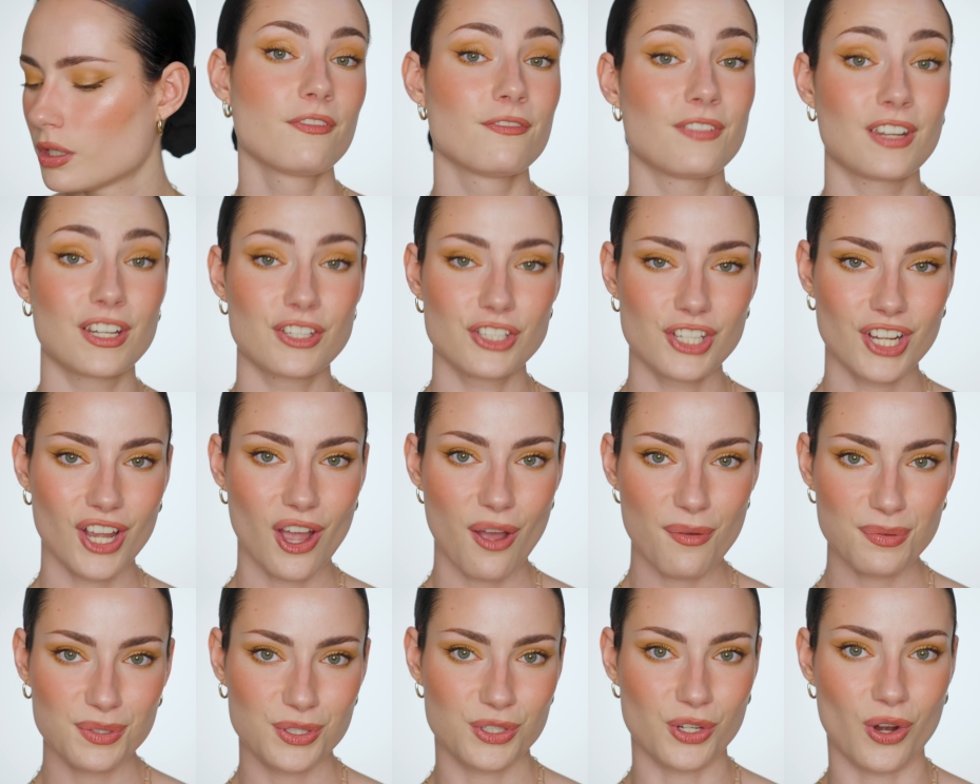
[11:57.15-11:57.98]
Finishing
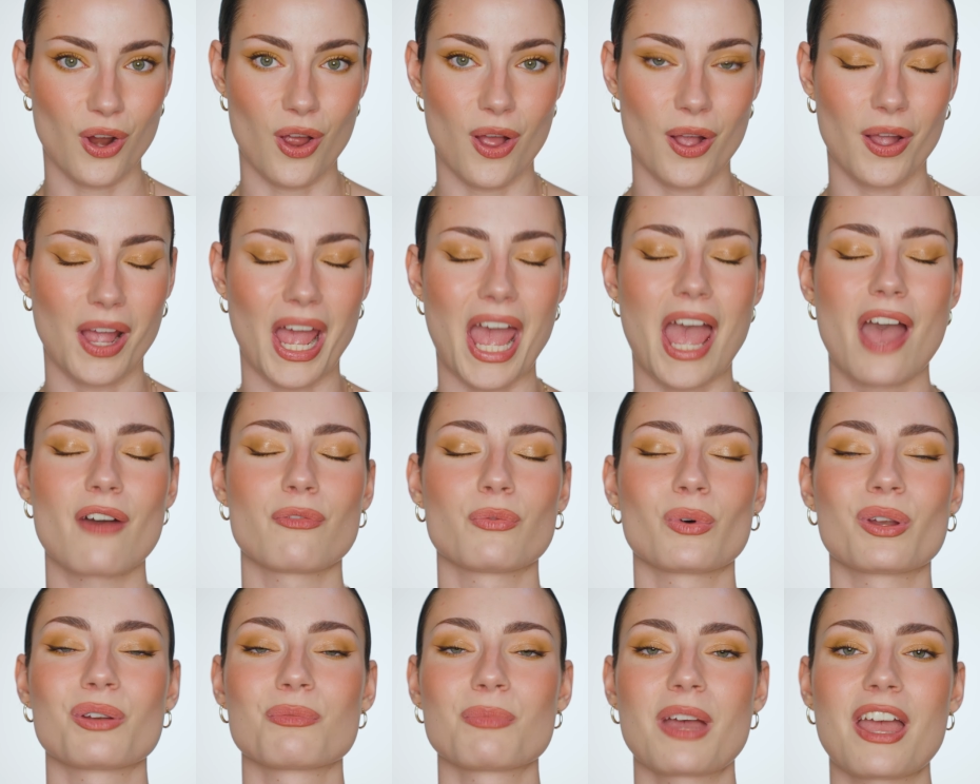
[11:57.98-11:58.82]
off strong, I have
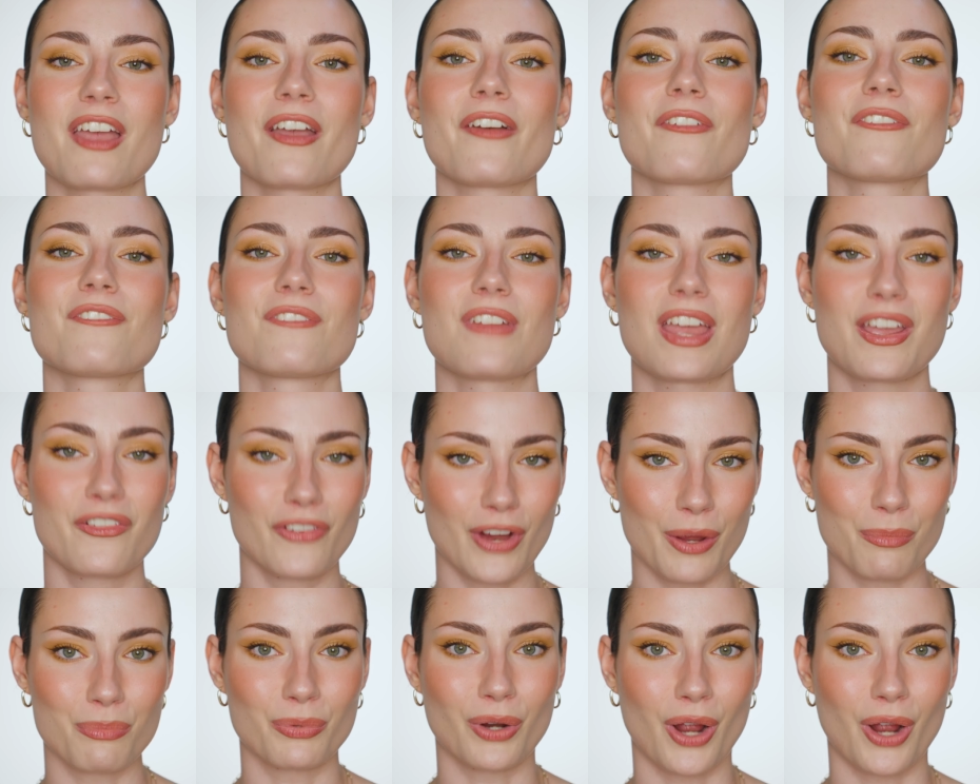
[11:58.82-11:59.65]
one of my favorite